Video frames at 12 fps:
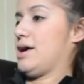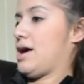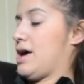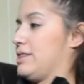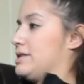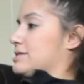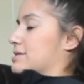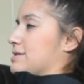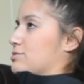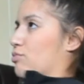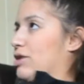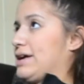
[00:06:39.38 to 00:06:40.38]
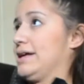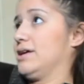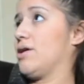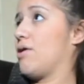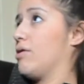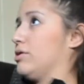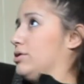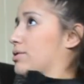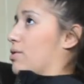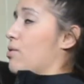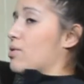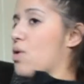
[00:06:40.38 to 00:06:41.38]
And this is working your
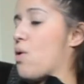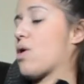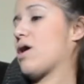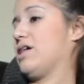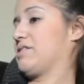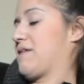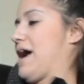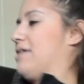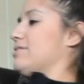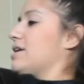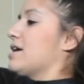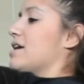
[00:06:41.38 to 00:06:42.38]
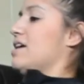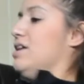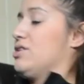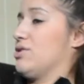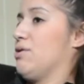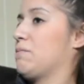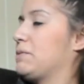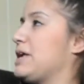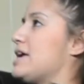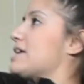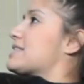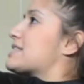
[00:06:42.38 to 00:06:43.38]
whole core all around, your
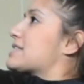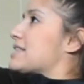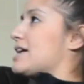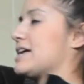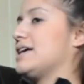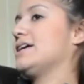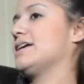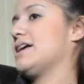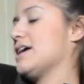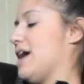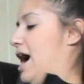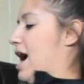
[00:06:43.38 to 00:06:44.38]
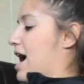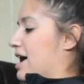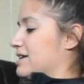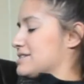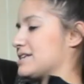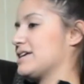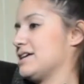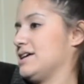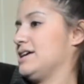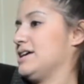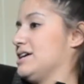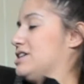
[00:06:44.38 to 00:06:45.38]
obliques, and
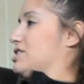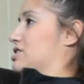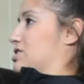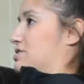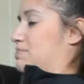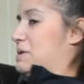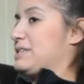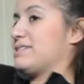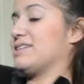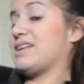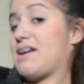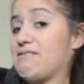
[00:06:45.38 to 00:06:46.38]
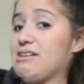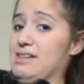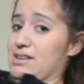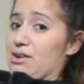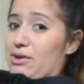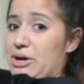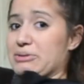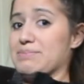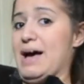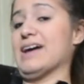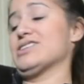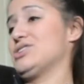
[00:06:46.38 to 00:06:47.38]
basically everything below the
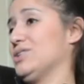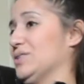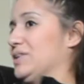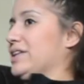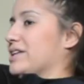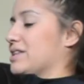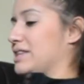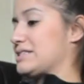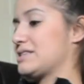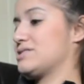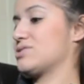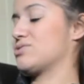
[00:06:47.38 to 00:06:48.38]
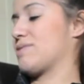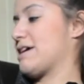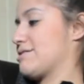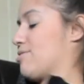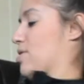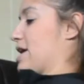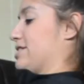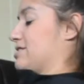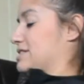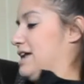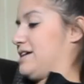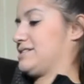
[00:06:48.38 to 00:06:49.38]
back too. This is a great core
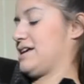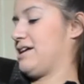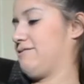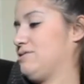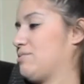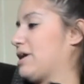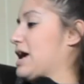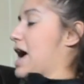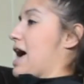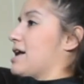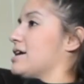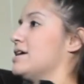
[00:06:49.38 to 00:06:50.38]
exercise, and if you want to add